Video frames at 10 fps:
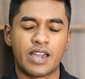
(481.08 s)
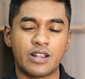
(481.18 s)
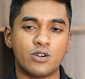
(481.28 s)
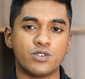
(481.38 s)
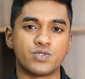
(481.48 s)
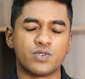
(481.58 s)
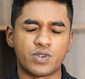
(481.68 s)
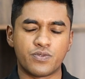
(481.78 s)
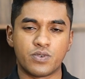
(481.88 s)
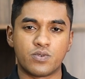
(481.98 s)
And
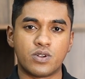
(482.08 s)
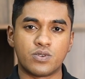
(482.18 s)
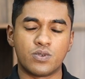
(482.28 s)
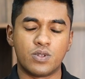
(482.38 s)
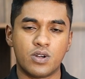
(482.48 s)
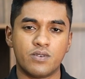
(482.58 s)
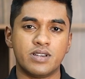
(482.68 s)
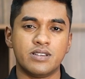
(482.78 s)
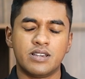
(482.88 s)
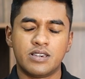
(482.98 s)
also if you want to
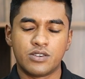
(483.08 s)
lower,